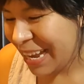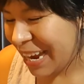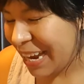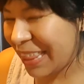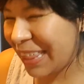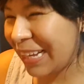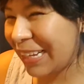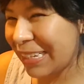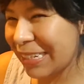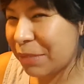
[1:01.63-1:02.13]
I
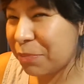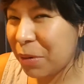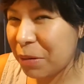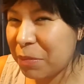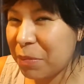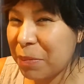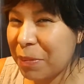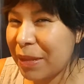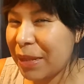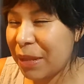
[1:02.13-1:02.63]
think is
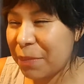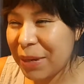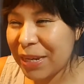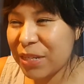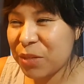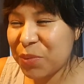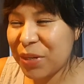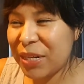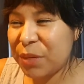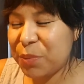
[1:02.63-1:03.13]
probably the
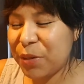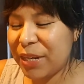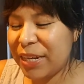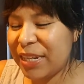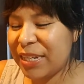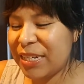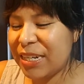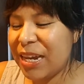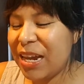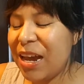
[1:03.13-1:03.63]
best way to put
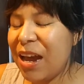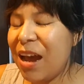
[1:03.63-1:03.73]
it.